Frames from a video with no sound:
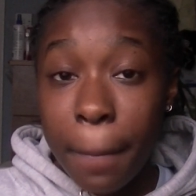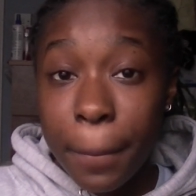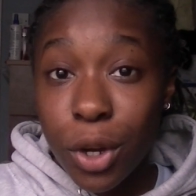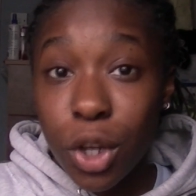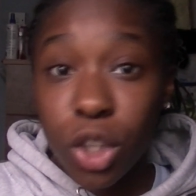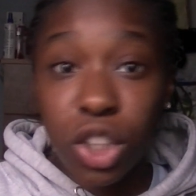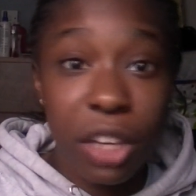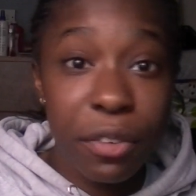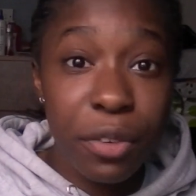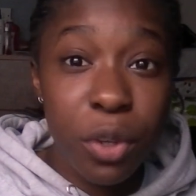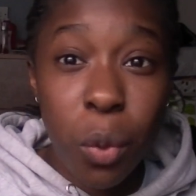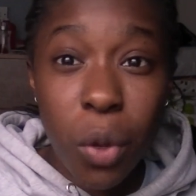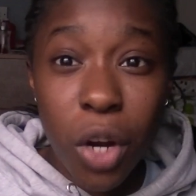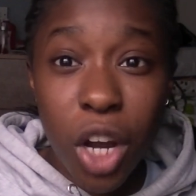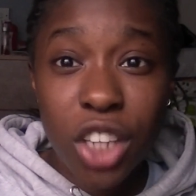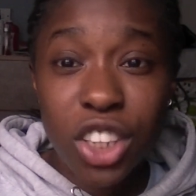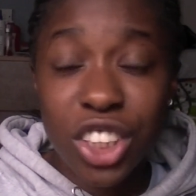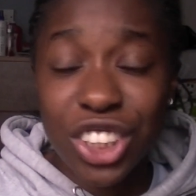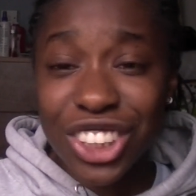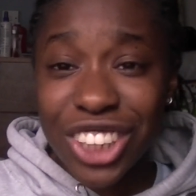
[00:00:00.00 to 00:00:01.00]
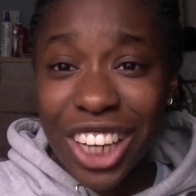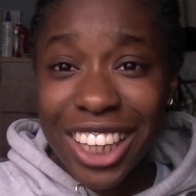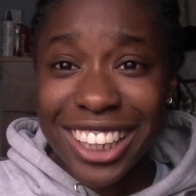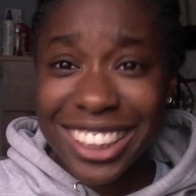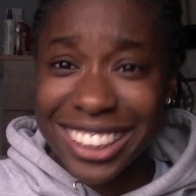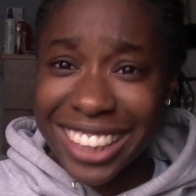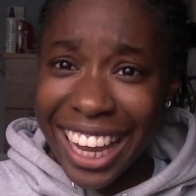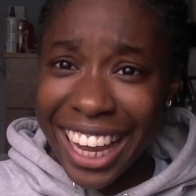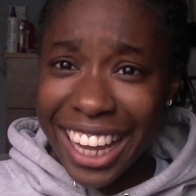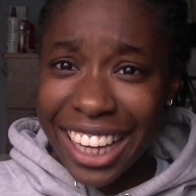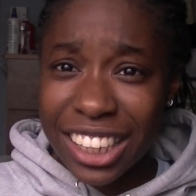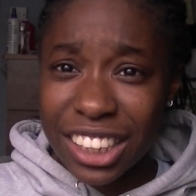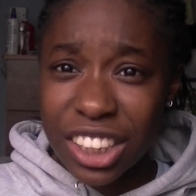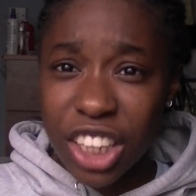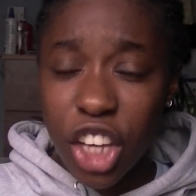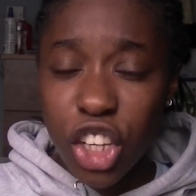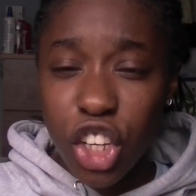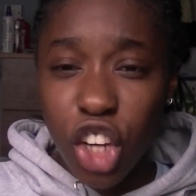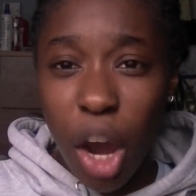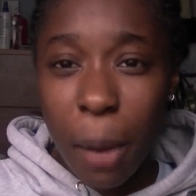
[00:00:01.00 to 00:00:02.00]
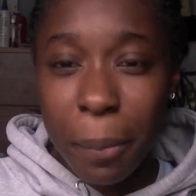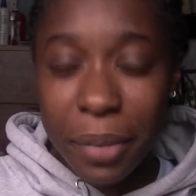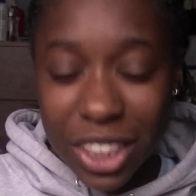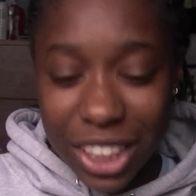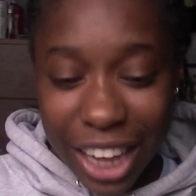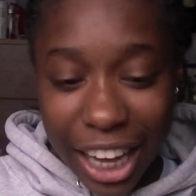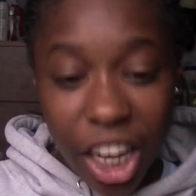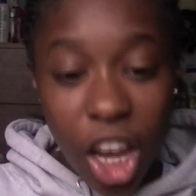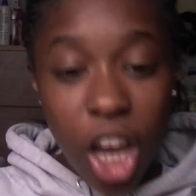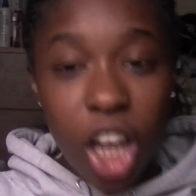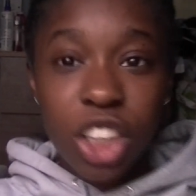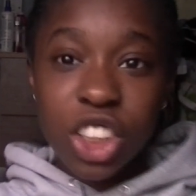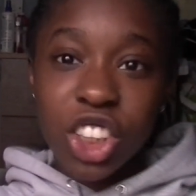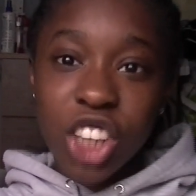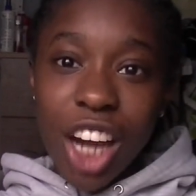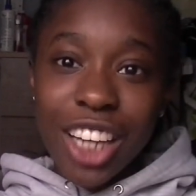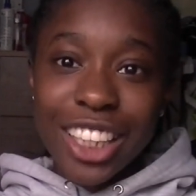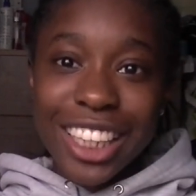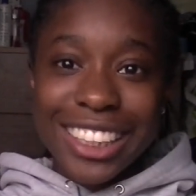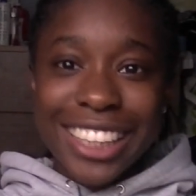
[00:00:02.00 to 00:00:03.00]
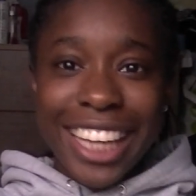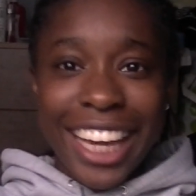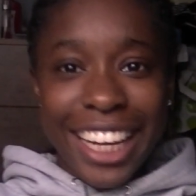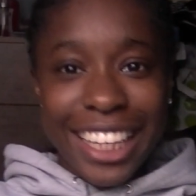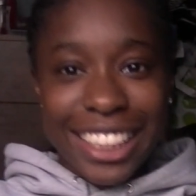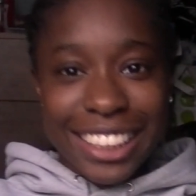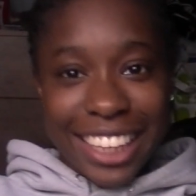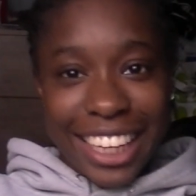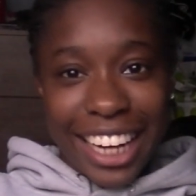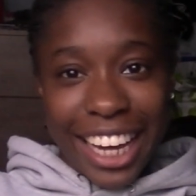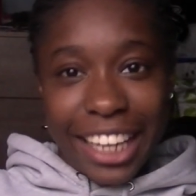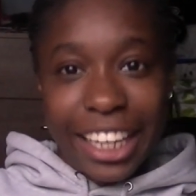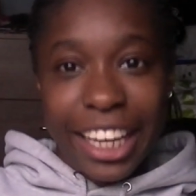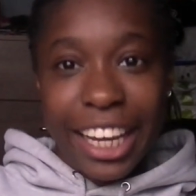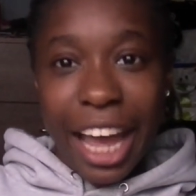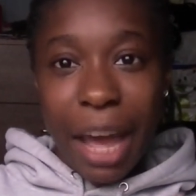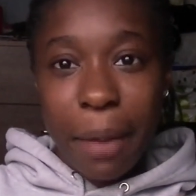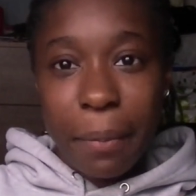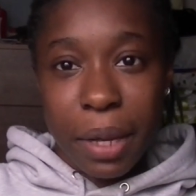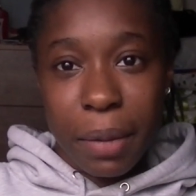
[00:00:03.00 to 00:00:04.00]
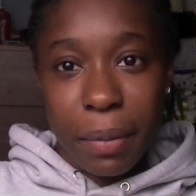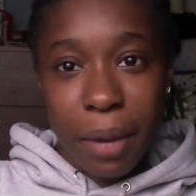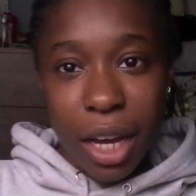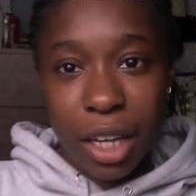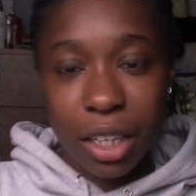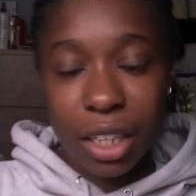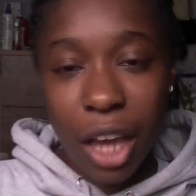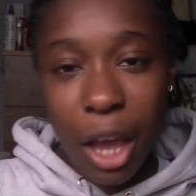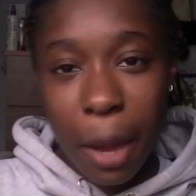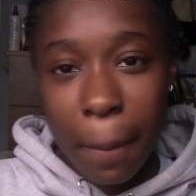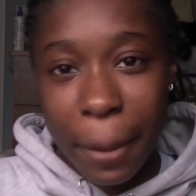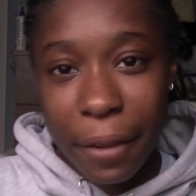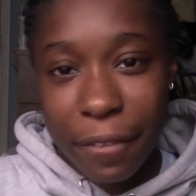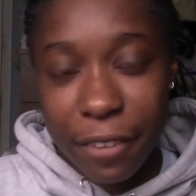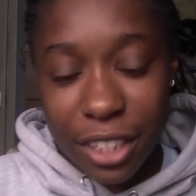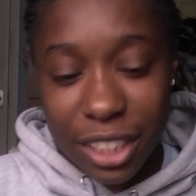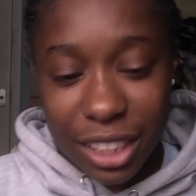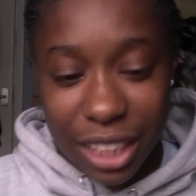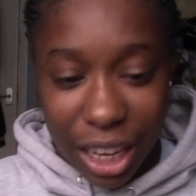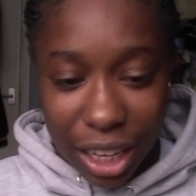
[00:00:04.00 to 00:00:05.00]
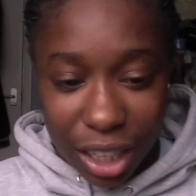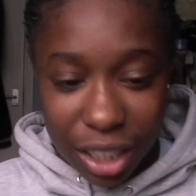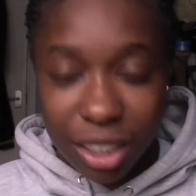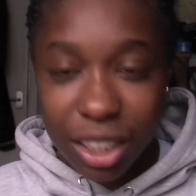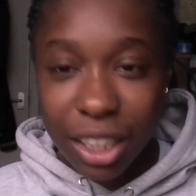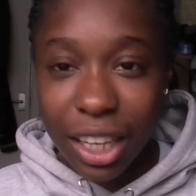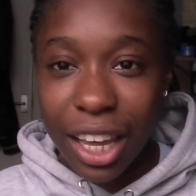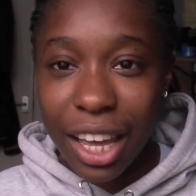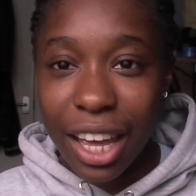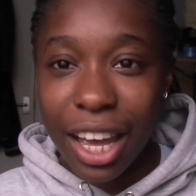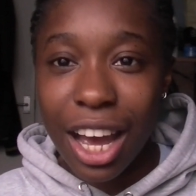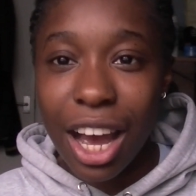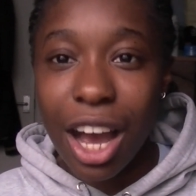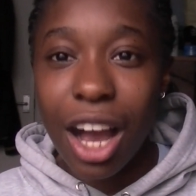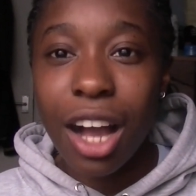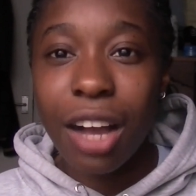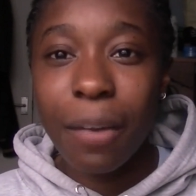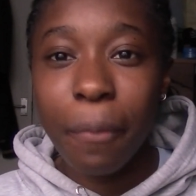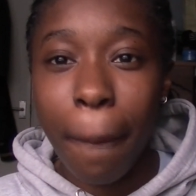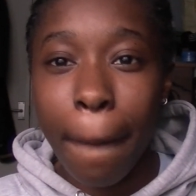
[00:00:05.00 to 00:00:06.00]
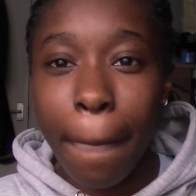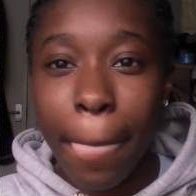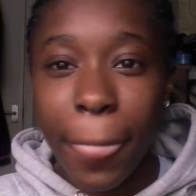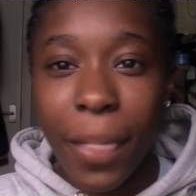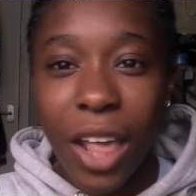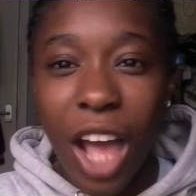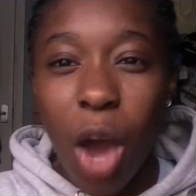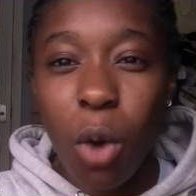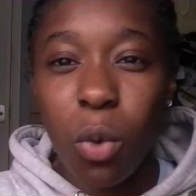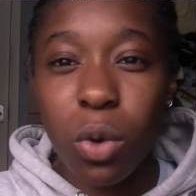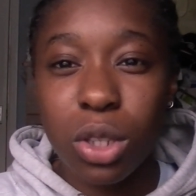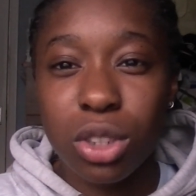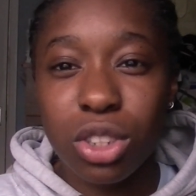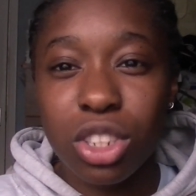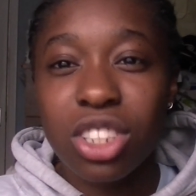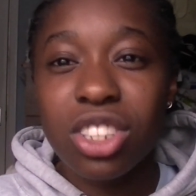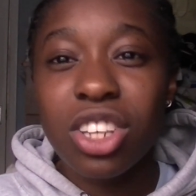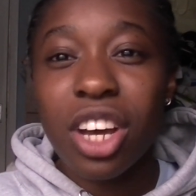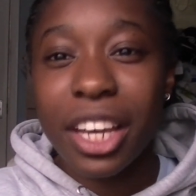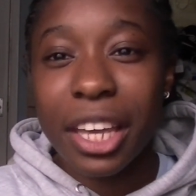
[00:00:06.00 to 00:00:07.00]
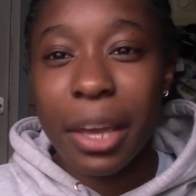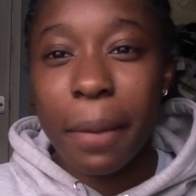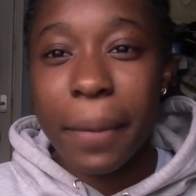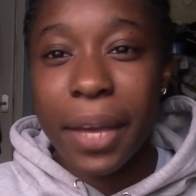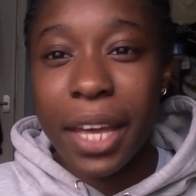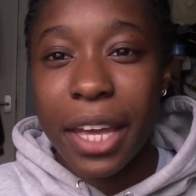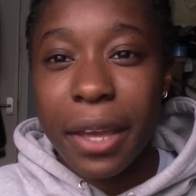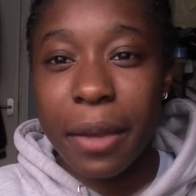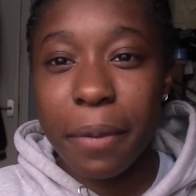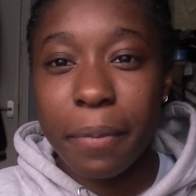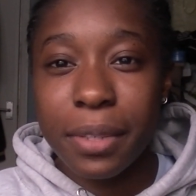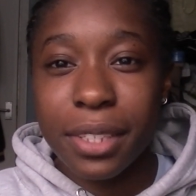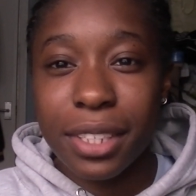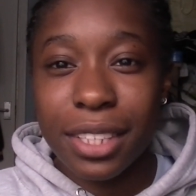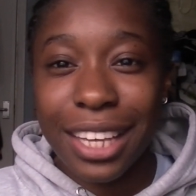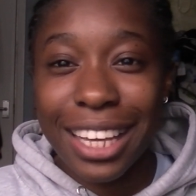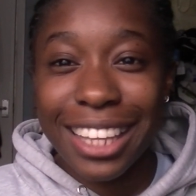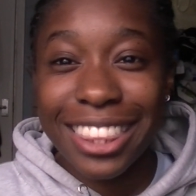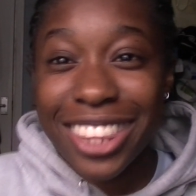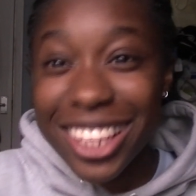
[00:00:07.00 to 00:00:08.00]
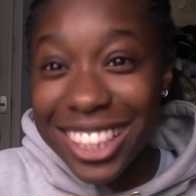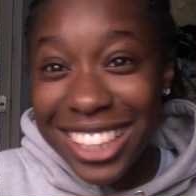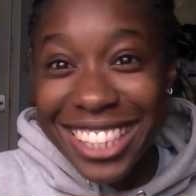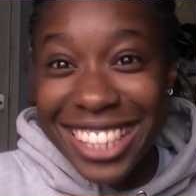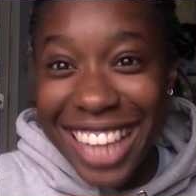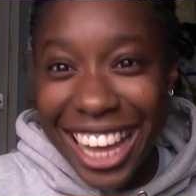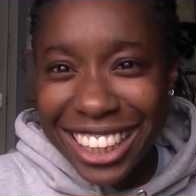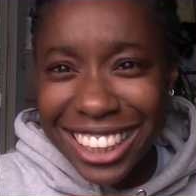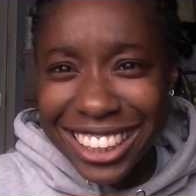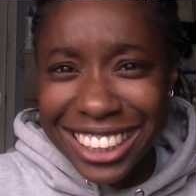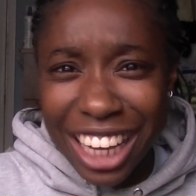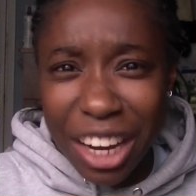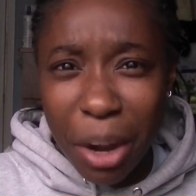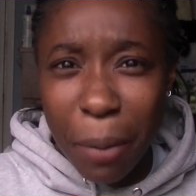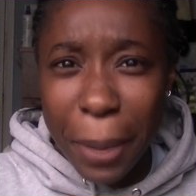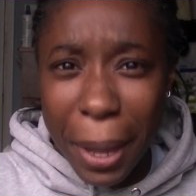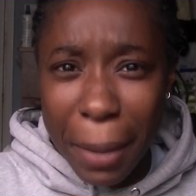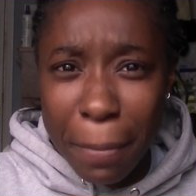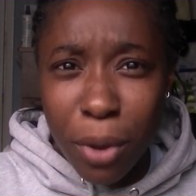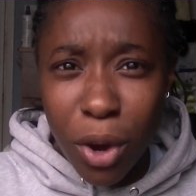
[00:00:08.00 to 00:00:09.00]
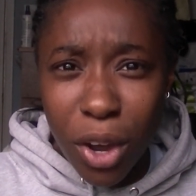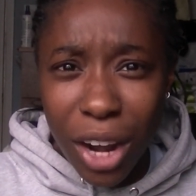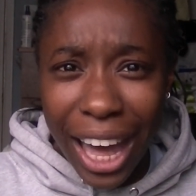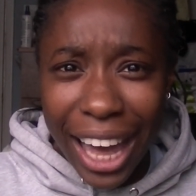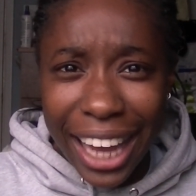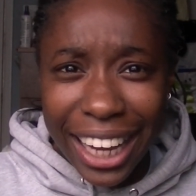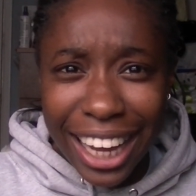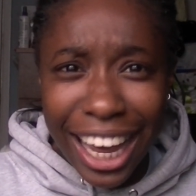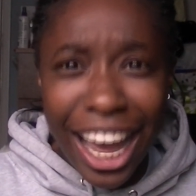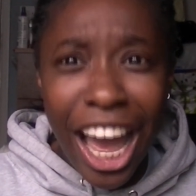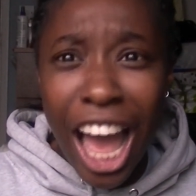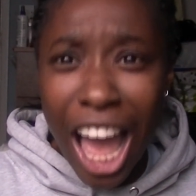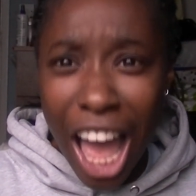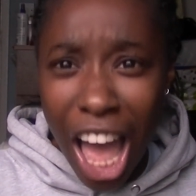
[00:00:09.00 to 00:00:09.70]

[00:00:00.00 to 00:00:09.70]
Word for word: Because if you want her to suck the tings, you can't just like suck the tings in it. You get me, blood. But if you're just like, yeah, I want you to suck it, babes. Doesn't that just sound a bit more like,